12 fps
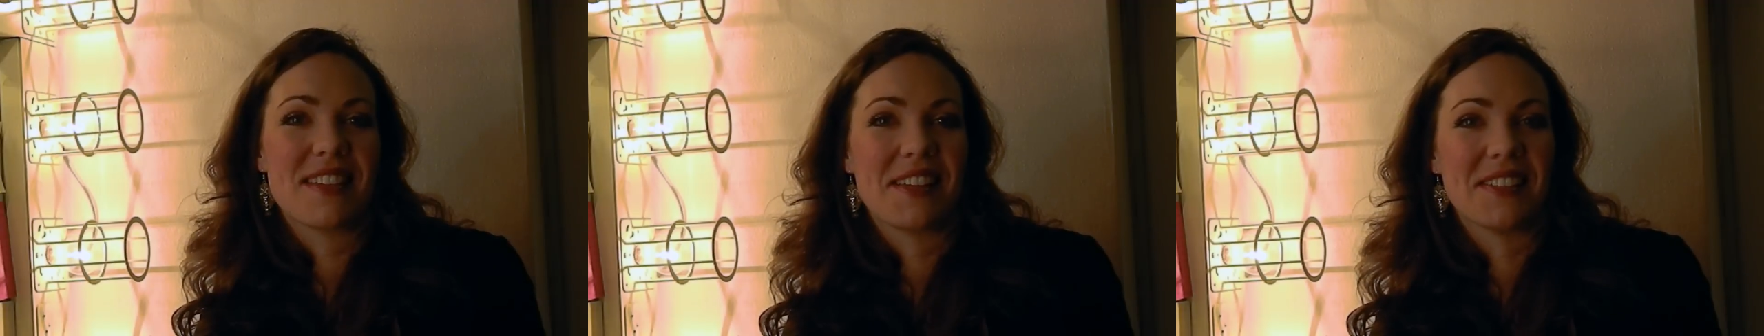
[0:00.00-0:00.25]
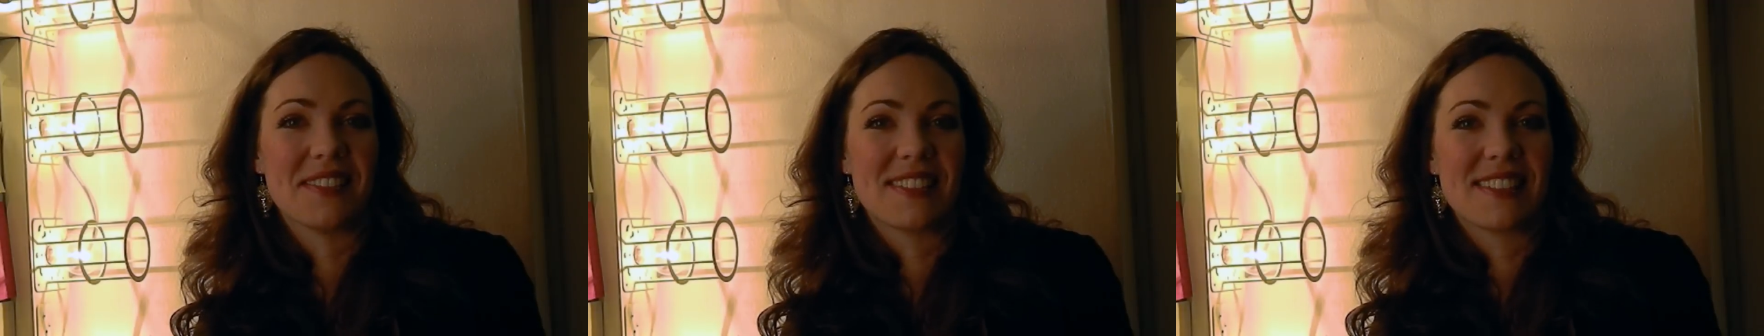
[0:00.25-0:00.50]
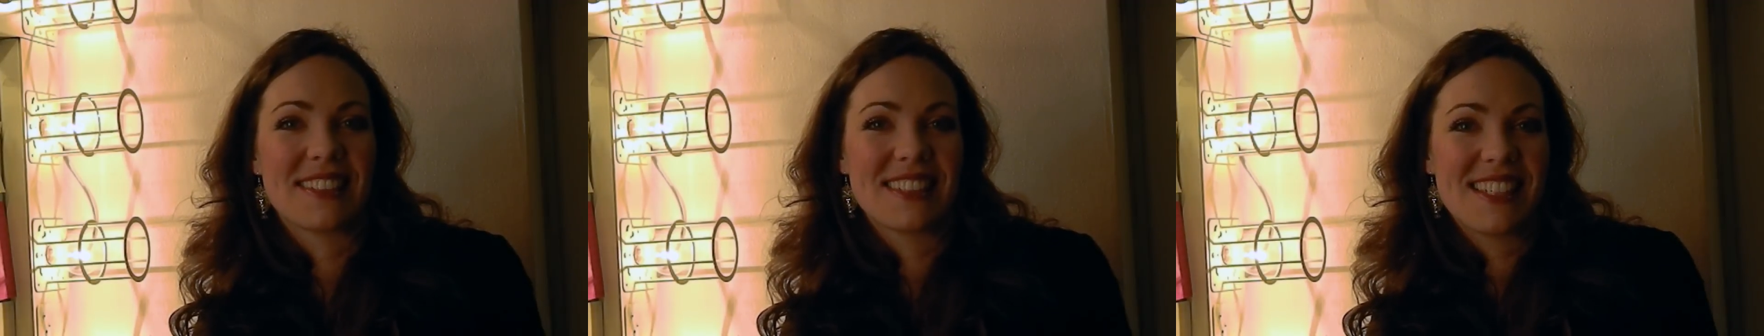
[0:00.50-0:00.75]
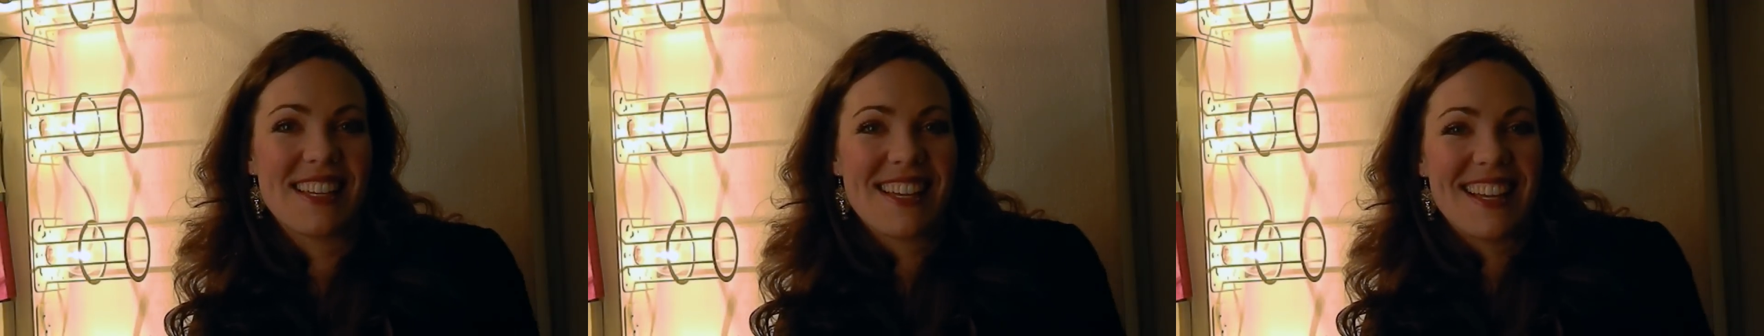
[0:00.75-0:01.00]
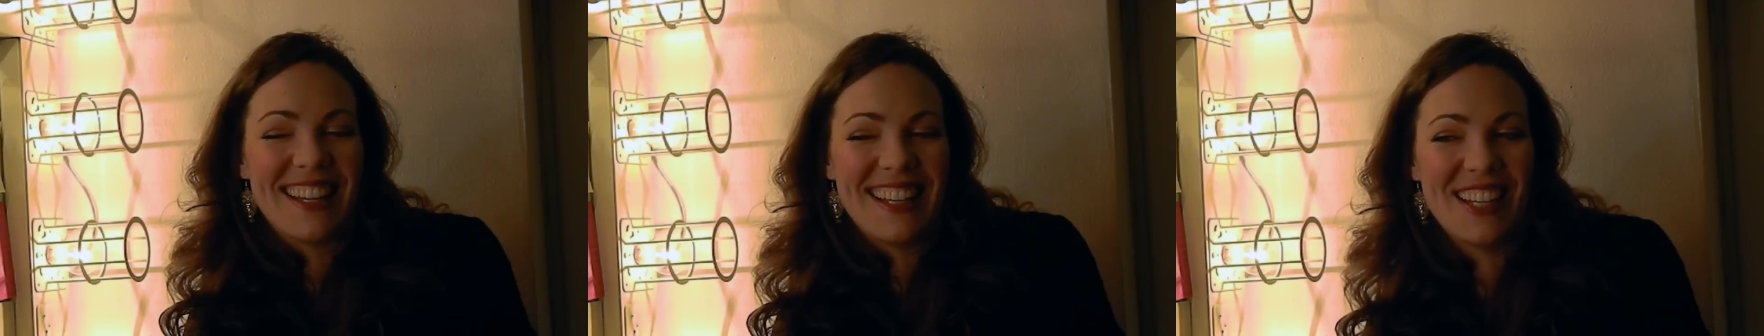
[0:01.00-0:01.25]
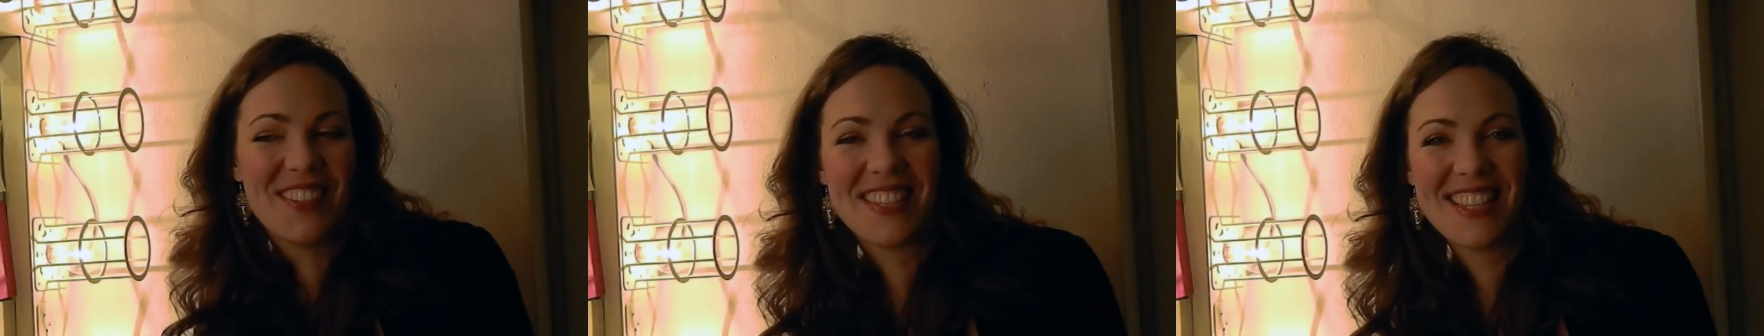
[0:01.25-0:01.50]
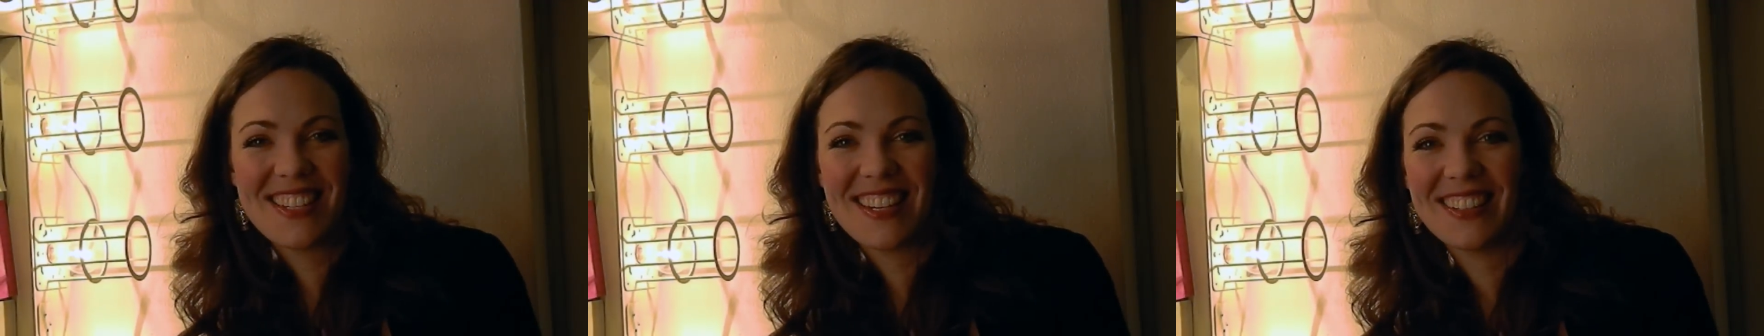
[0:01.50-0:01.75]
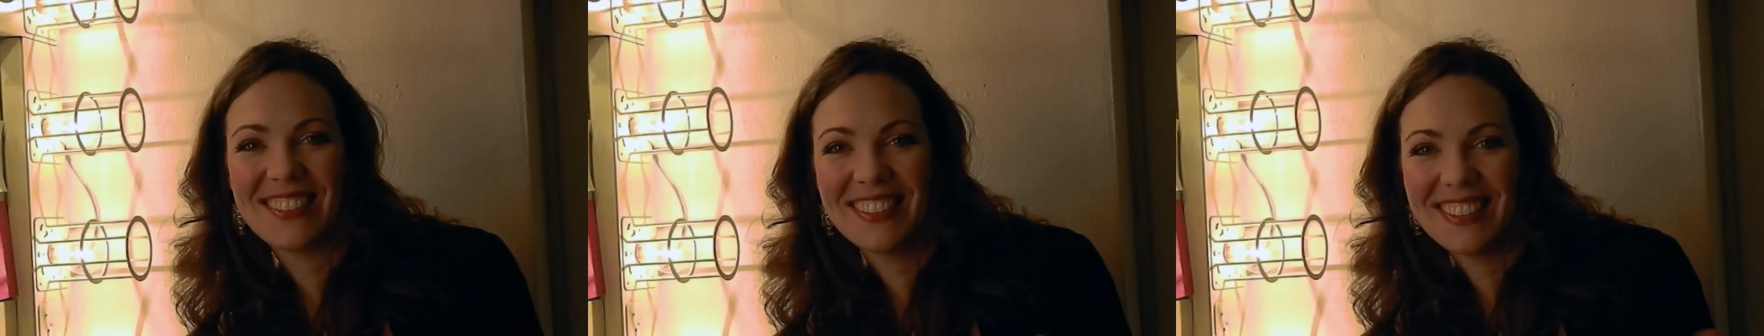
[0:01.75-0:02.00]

So come see the show.